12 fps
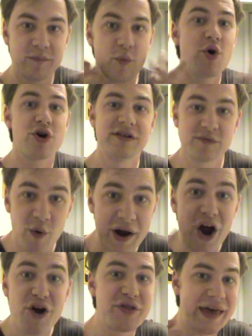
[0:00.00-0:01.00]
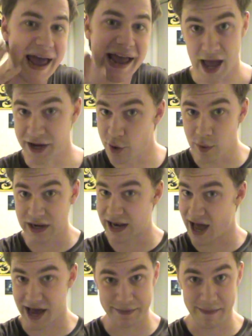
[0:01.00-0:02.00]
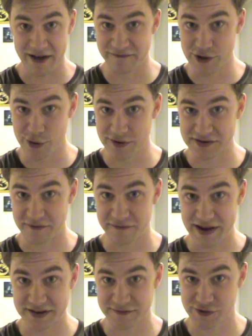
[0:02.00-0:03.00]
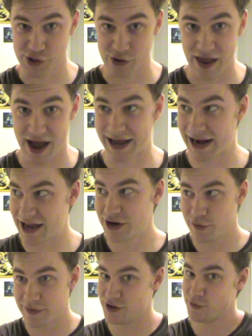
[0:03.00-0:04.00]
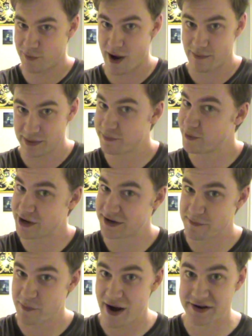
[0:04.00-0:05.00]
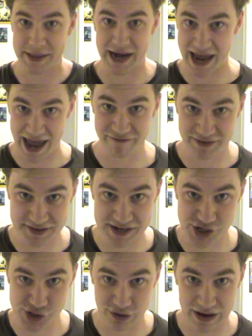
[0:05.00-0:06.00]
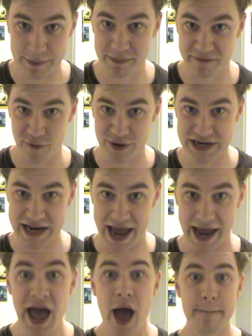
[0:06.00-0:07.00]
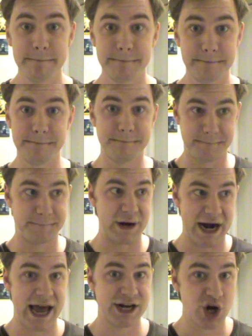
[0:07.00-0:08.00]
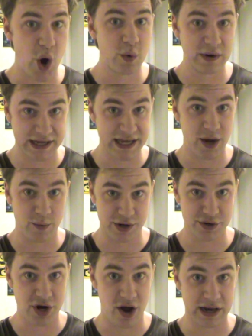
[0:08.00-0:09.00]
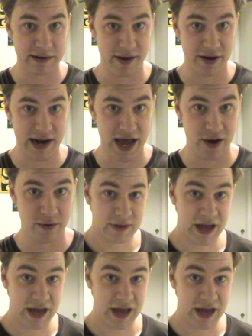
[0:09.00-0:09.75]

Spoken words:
words, what are they? I know a lot of my viewers are fans of Sherlock, and I know that you're probably pretty surprised that I haven't seen Sherlock before today, but I totally get what you're talking about now.